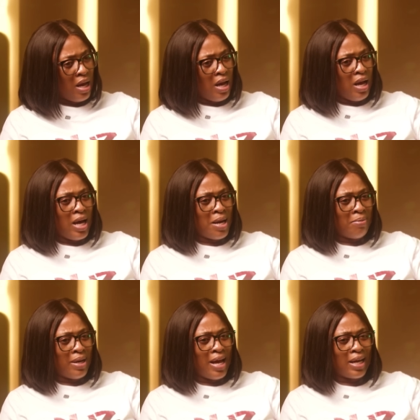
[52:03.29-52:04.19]
And I'm
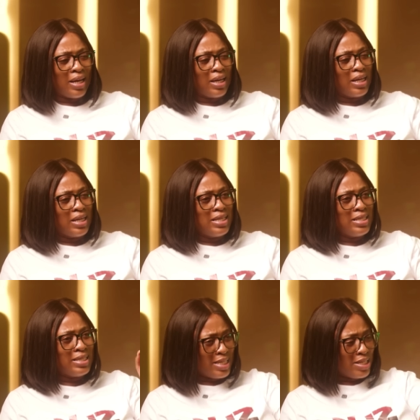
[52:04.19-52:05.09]
like,
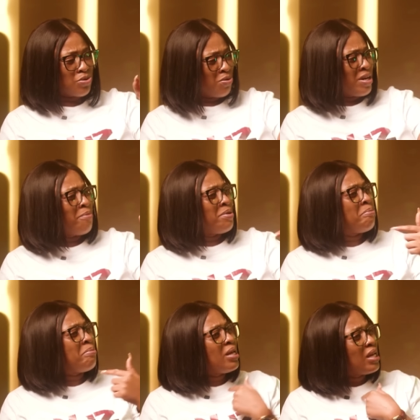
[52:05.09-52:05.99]
this could have
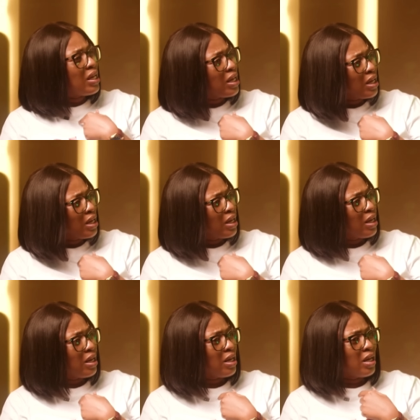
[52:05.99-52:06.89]
been me.
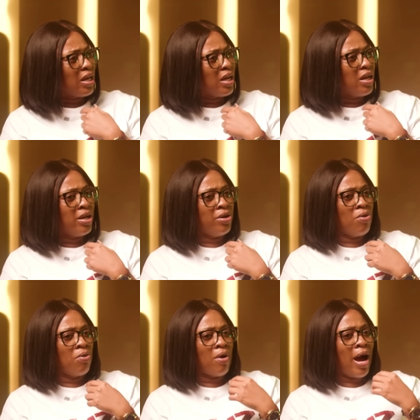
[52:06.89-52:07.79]

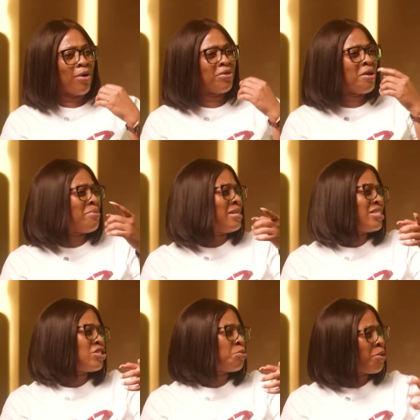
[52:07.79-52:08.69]
I could have been
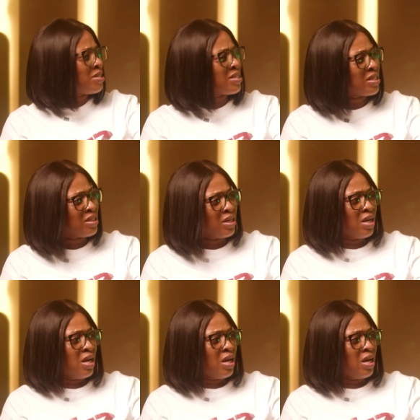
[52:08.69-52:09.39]
this person.